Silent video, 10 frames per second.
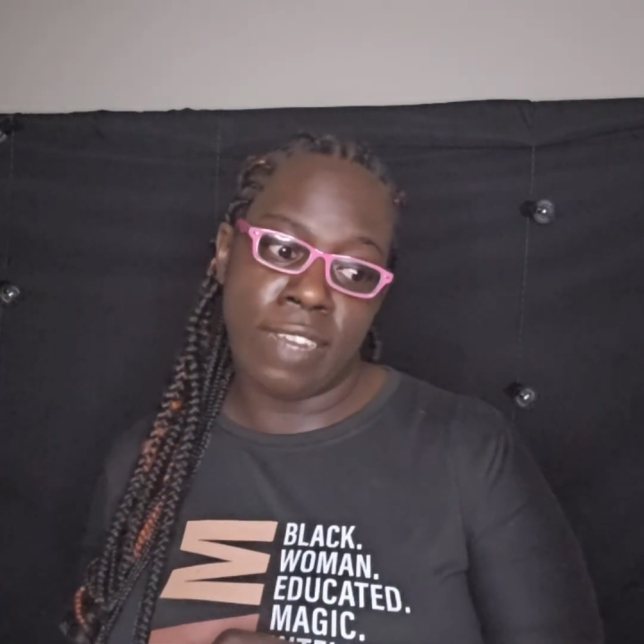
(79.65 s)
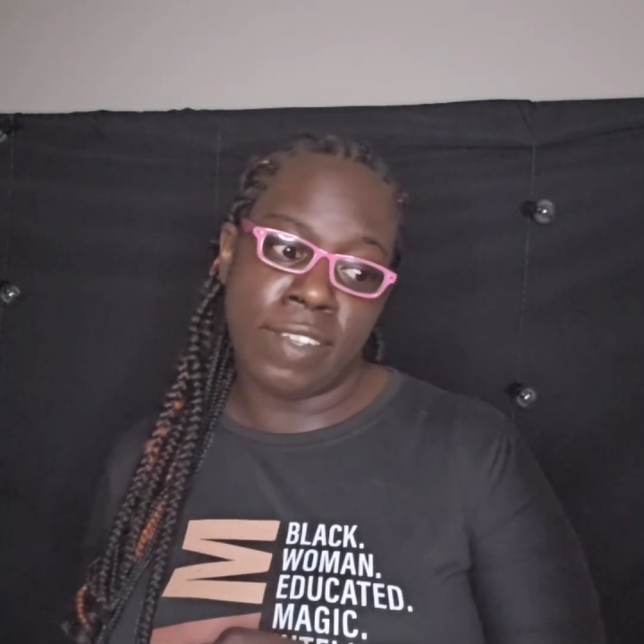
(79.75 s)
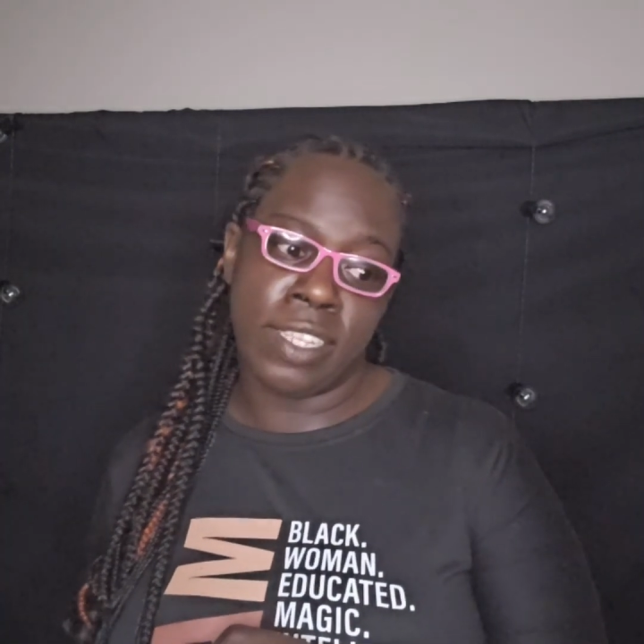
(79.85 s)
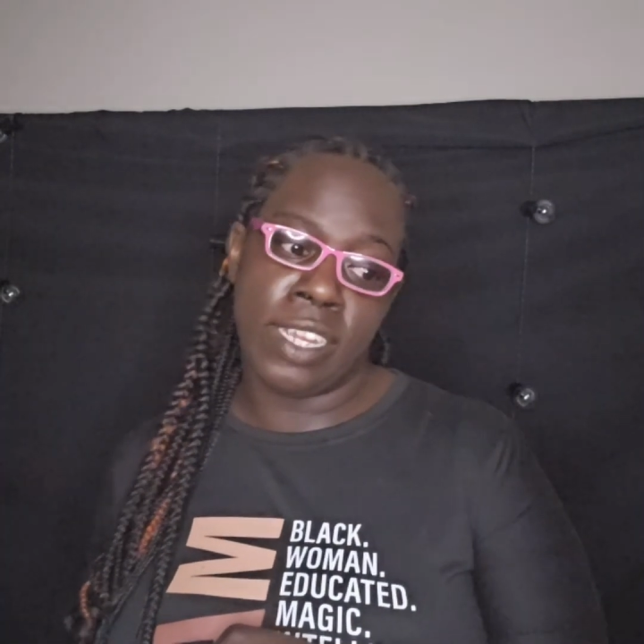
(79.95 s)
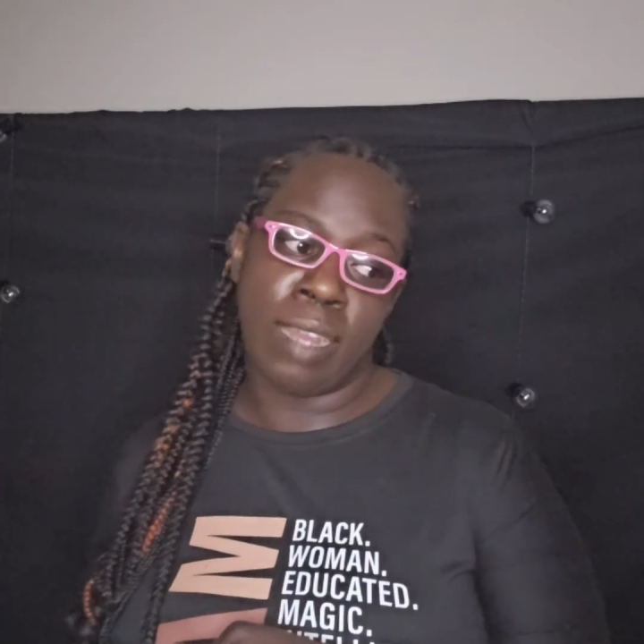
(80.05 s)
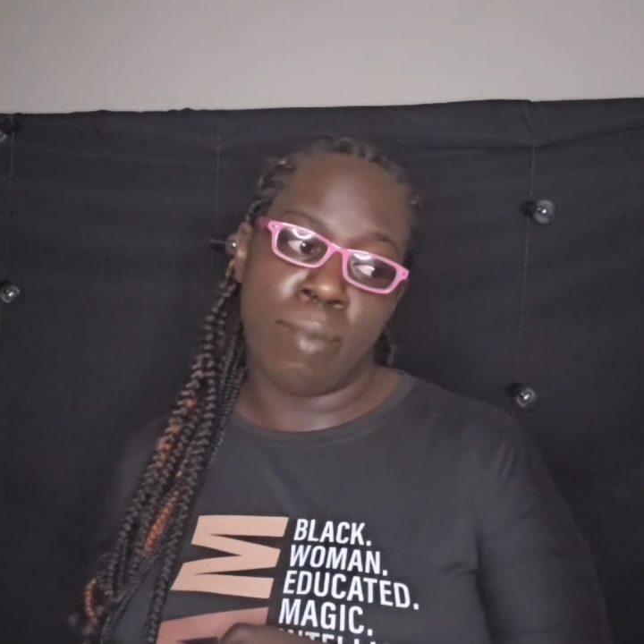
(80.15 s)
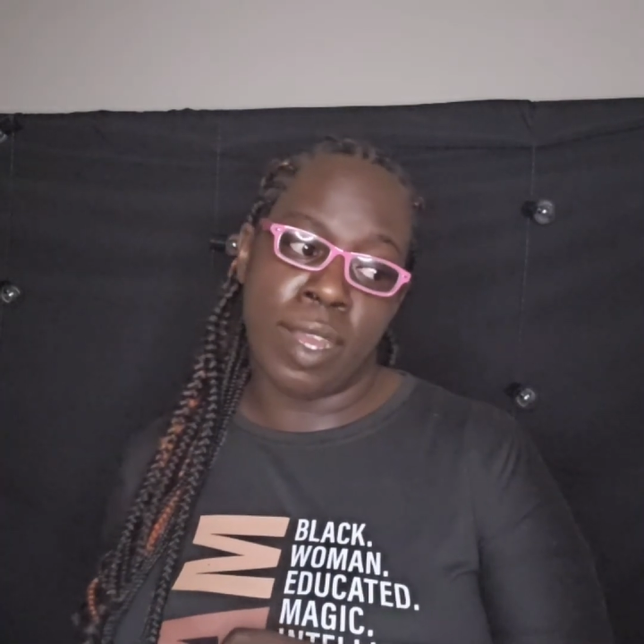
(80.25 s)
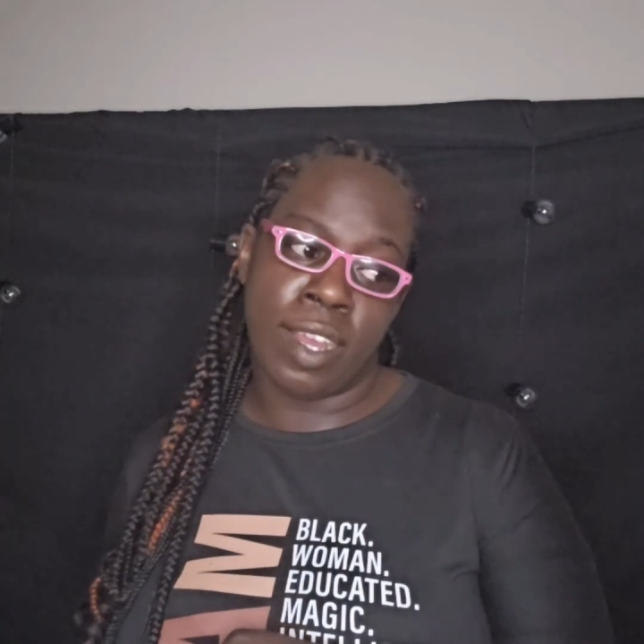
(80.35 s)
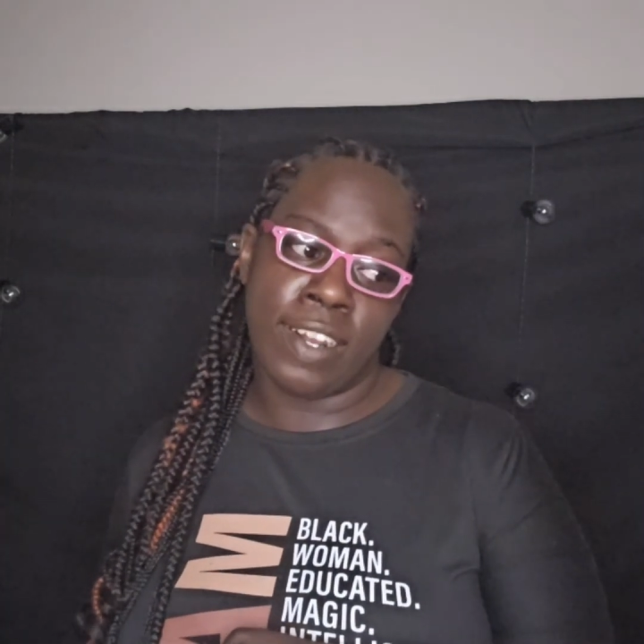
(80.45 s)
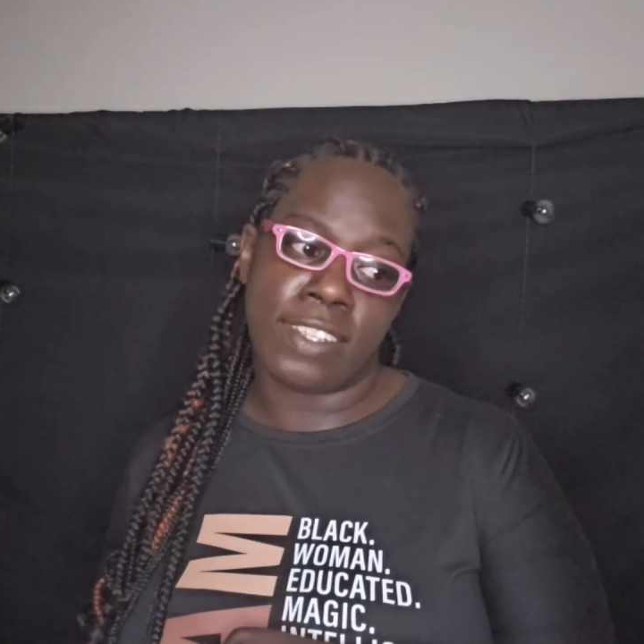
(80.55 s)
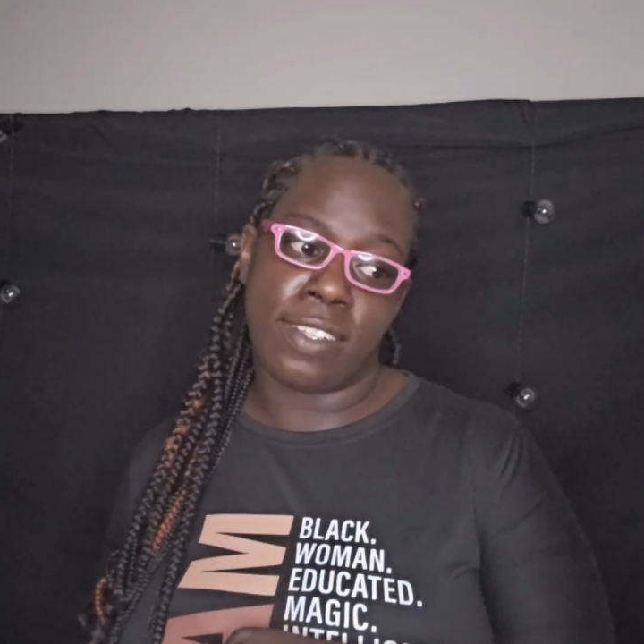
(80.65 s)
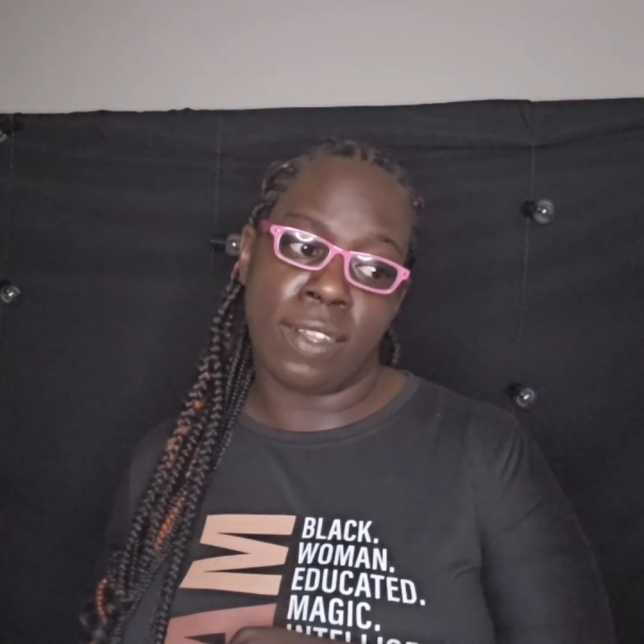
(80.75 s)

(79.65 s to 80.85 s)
everything I buy that's